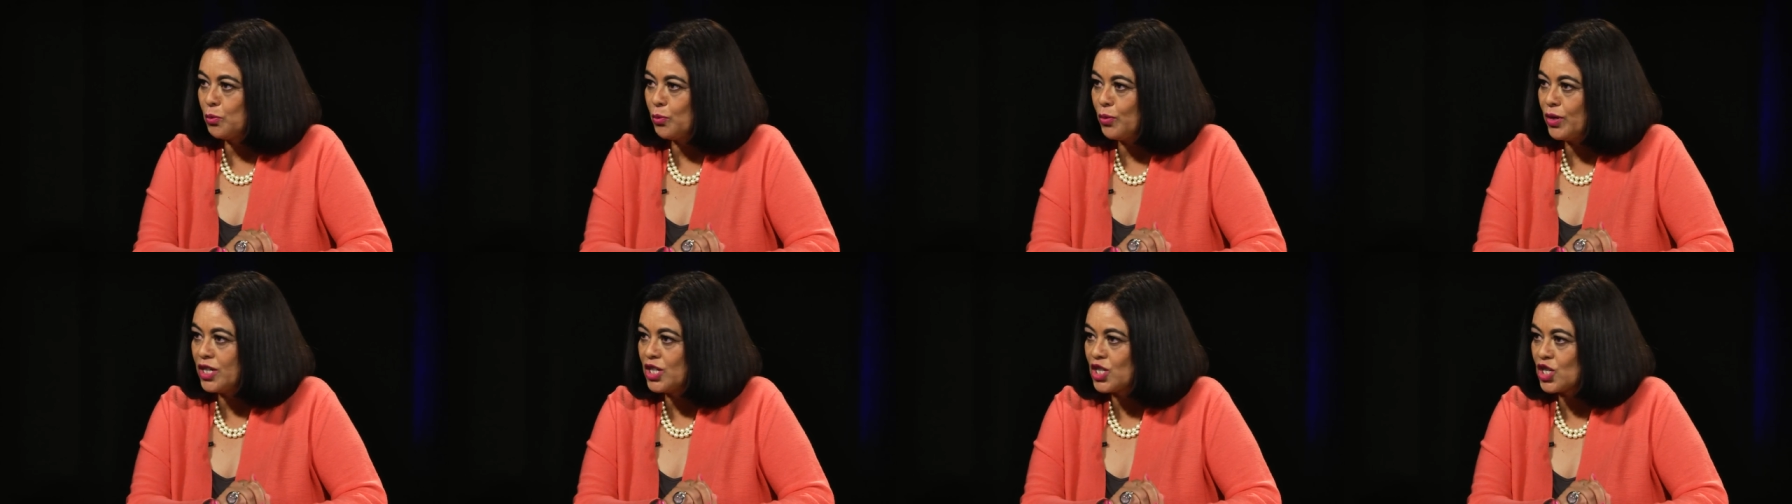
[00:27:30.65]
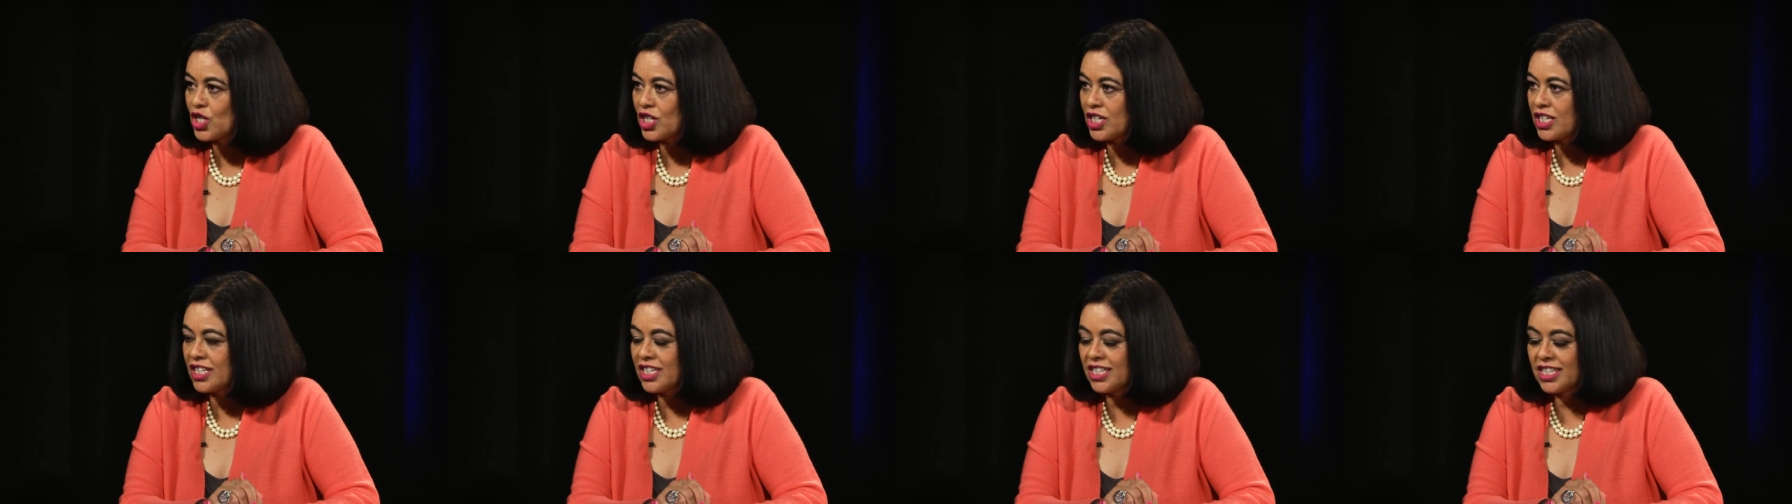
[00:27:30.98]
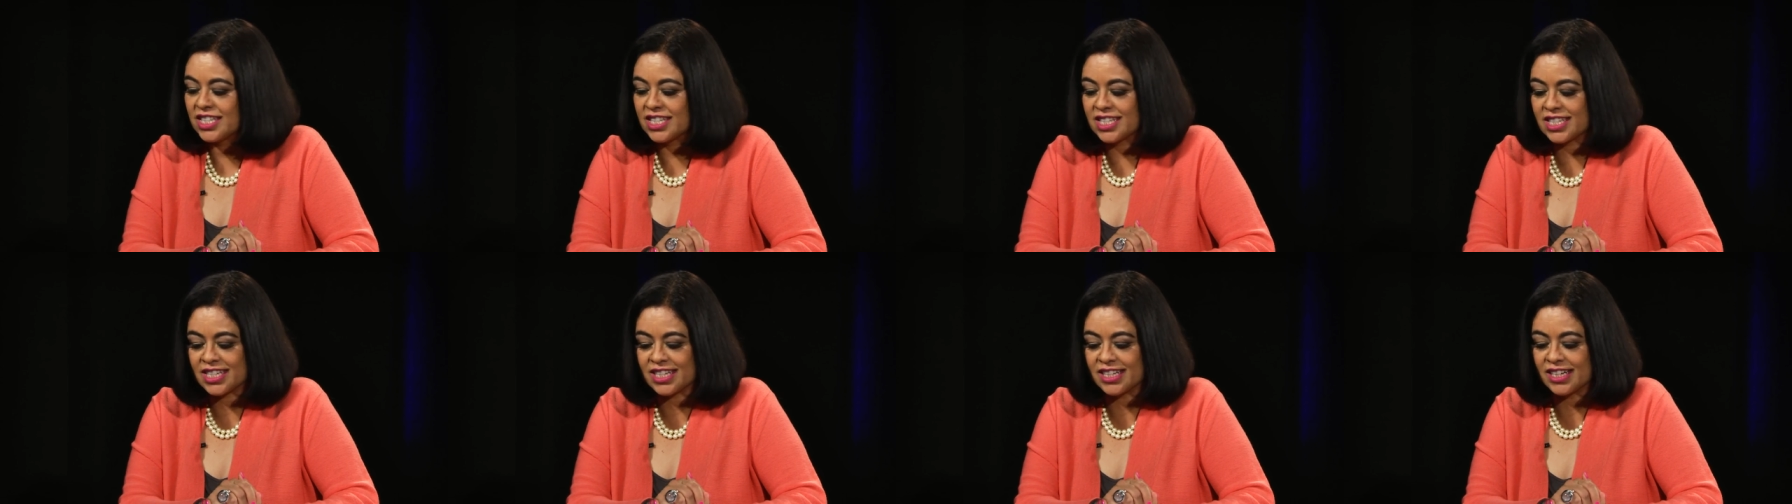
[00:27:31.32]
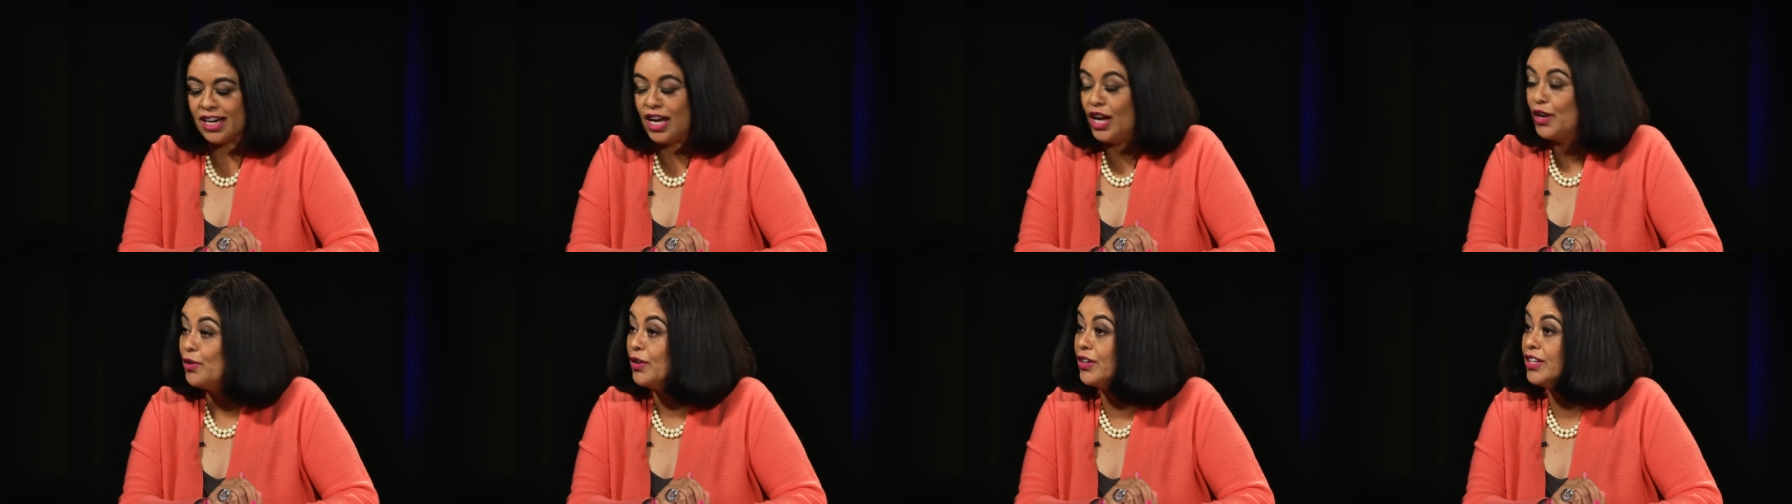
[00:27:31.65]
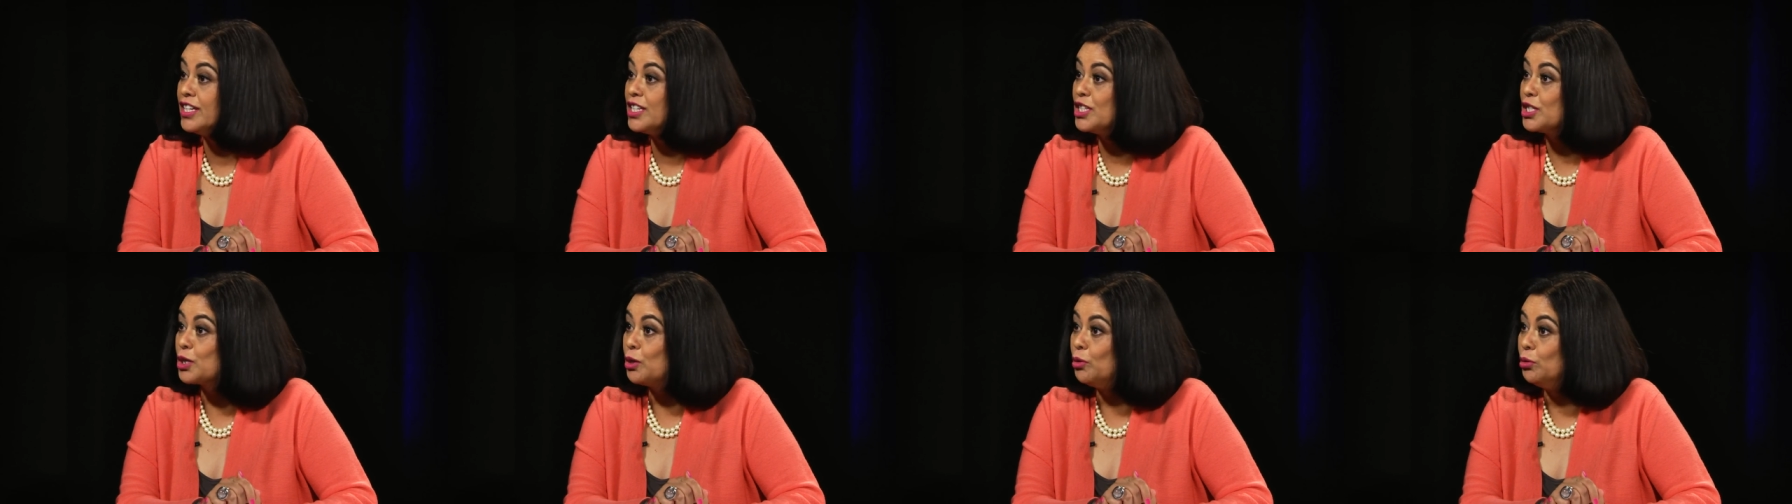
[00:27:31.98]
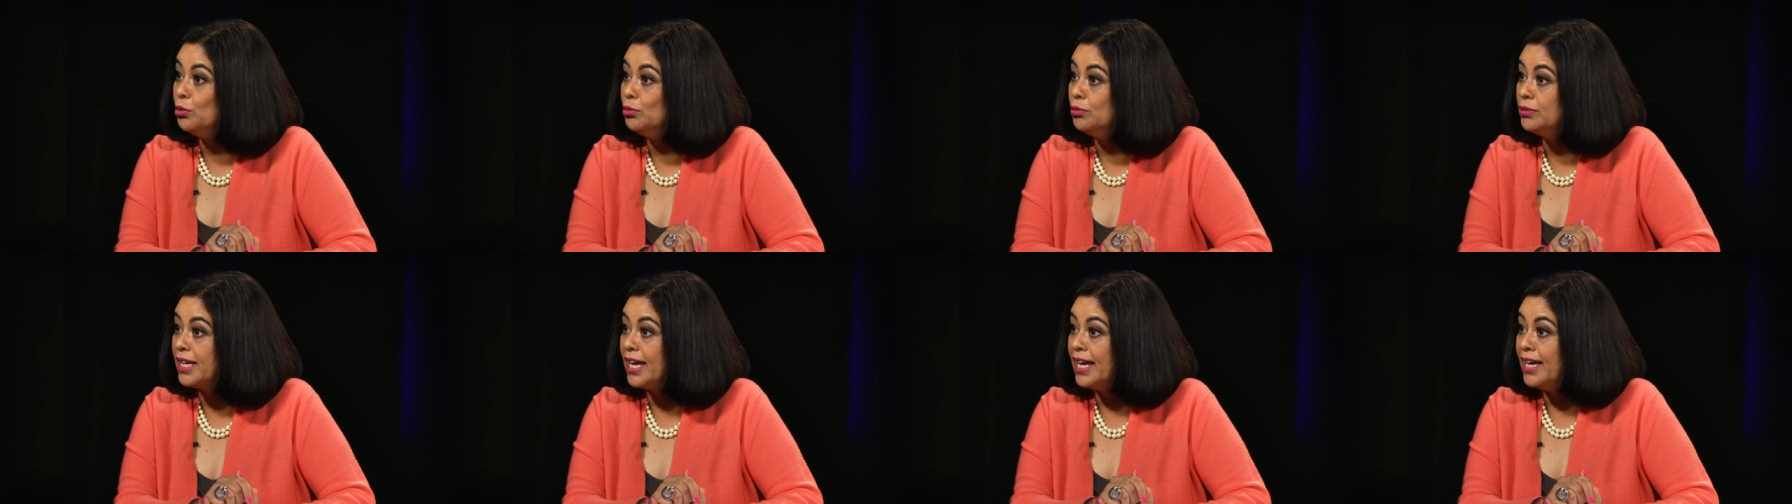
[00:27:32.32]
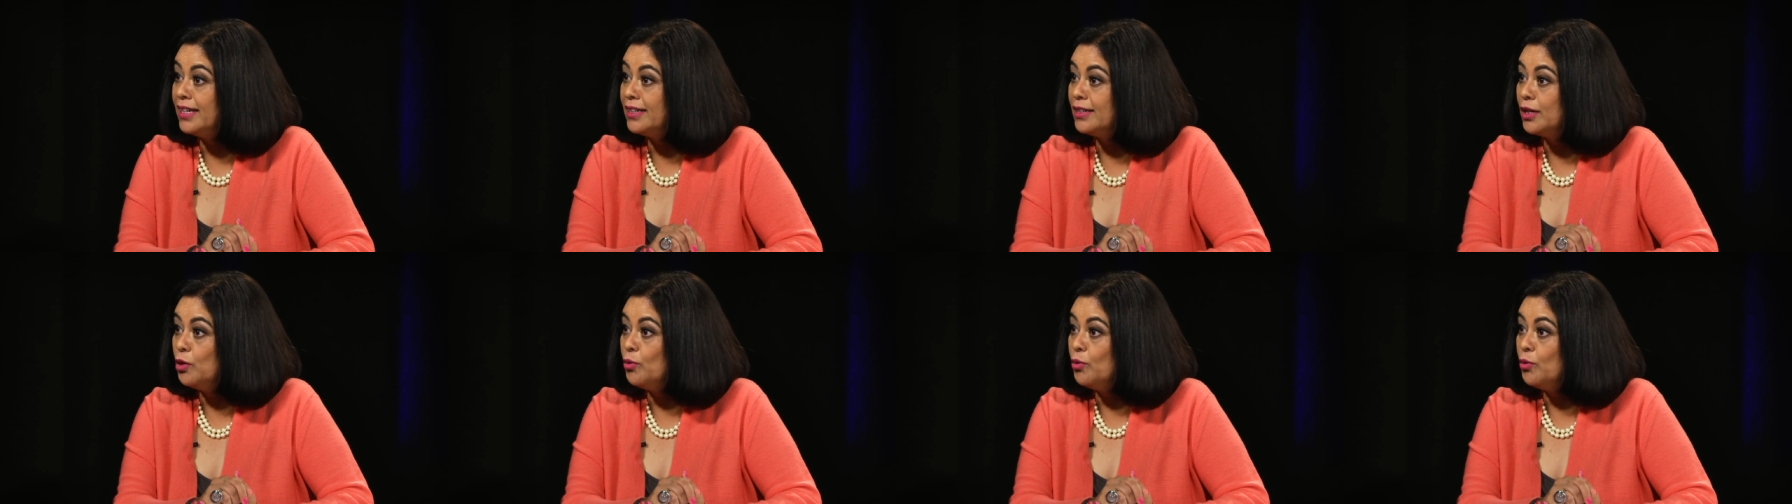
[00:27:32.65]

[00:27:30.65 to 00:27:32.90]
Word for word: which is 100 years old and